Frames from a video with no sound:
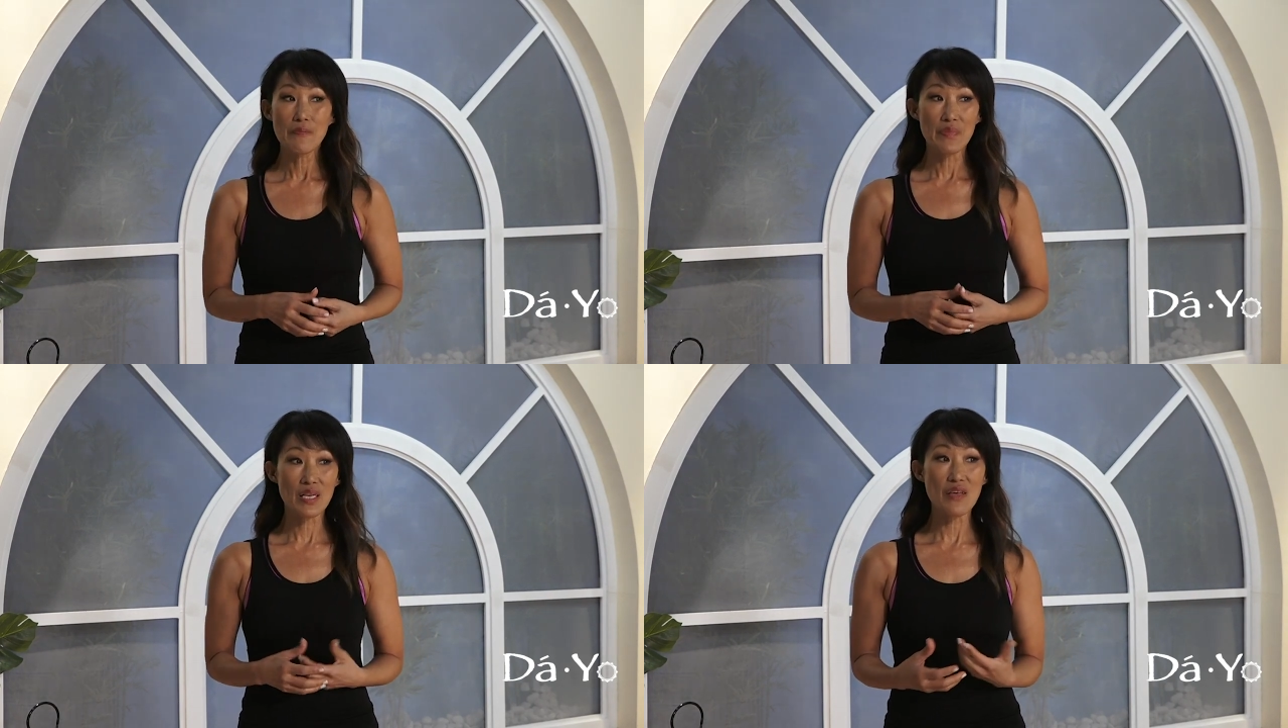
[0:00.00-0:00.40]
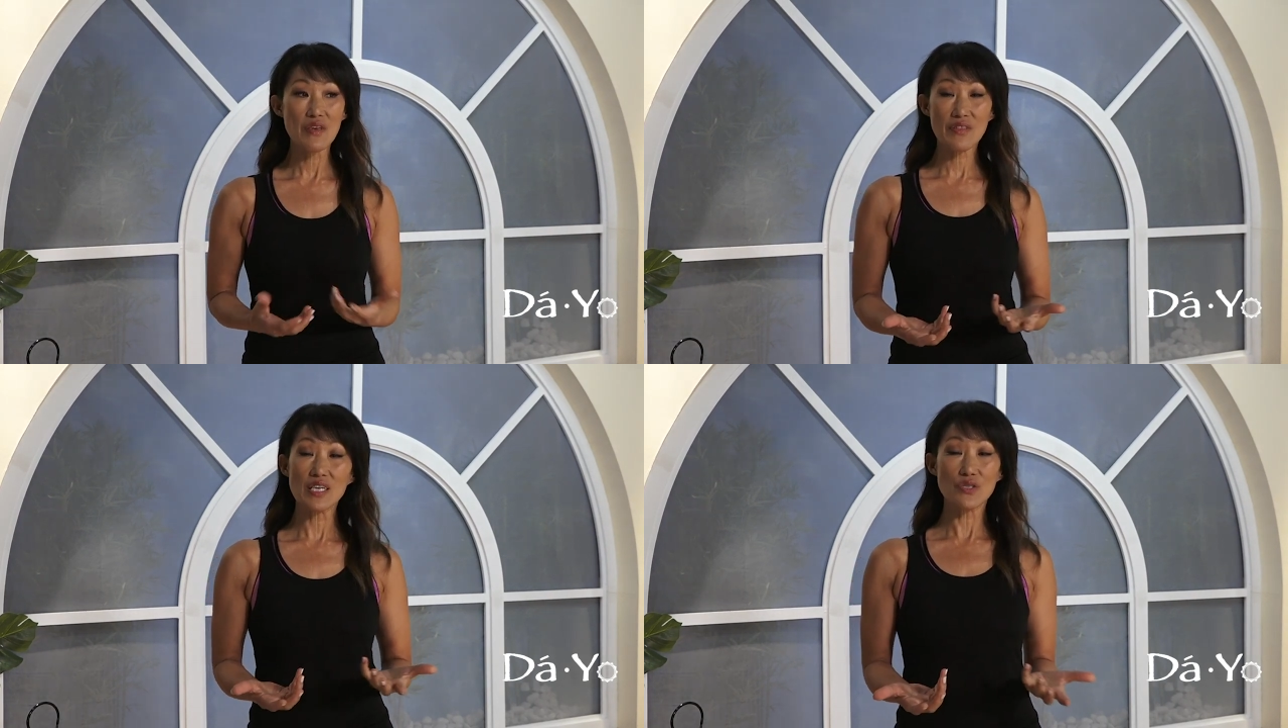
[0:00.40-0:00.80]
and I
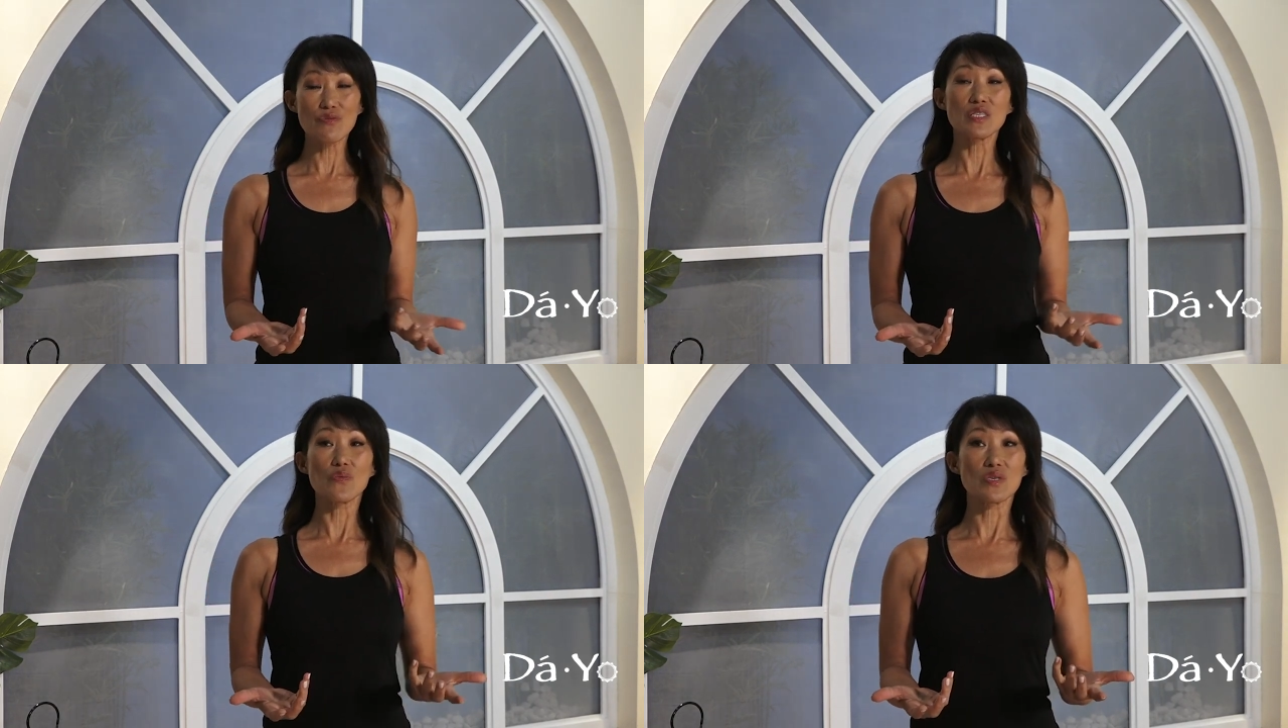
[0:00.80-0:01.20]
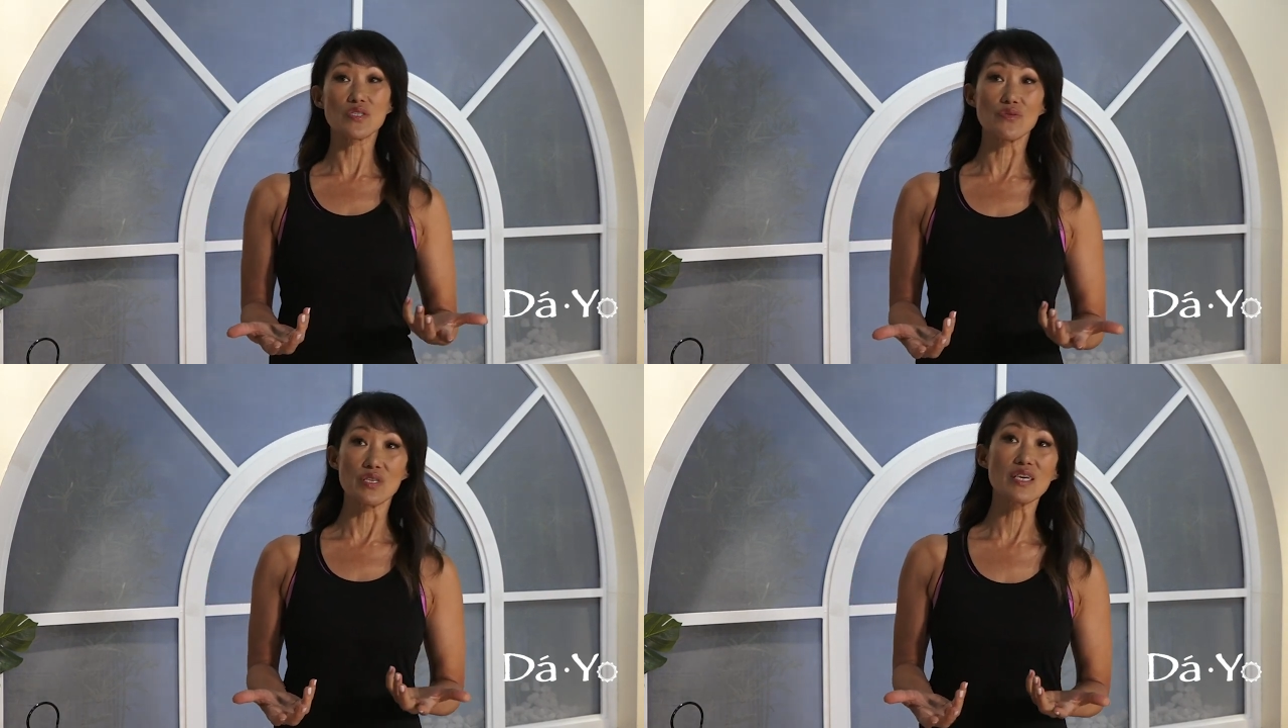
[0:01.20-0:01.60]
think that's really
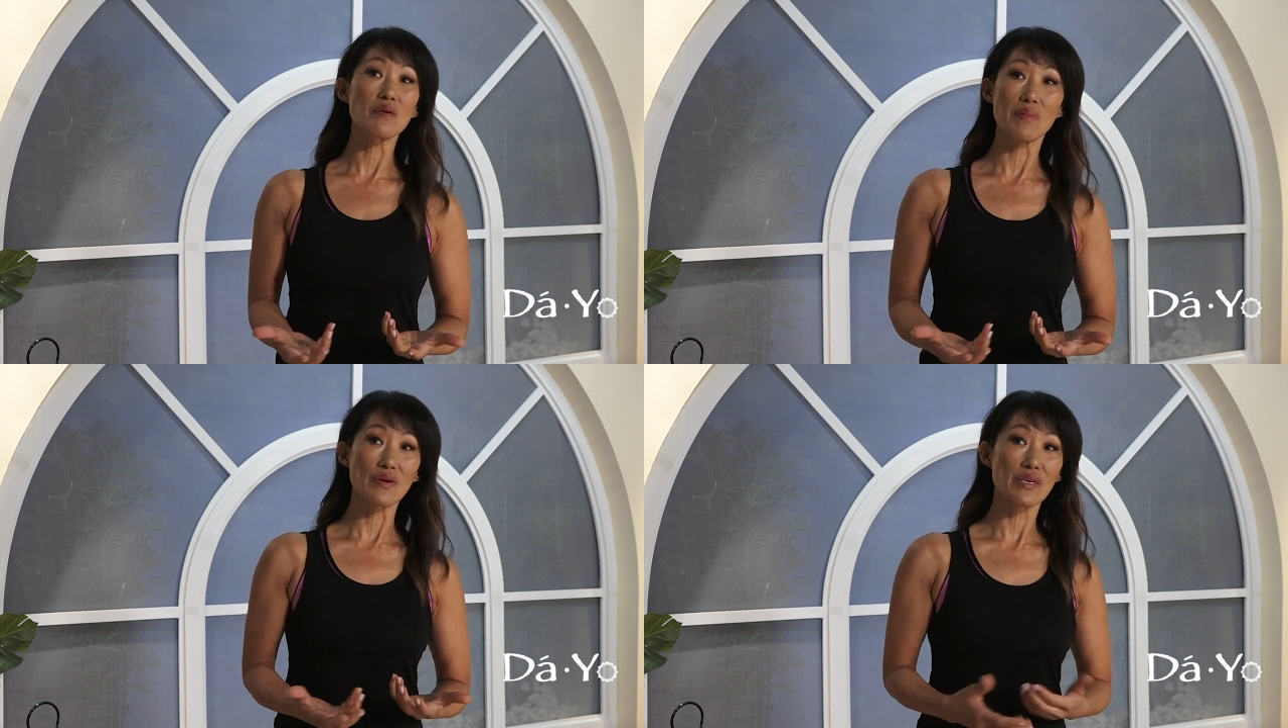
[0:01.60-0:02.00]
what's unique about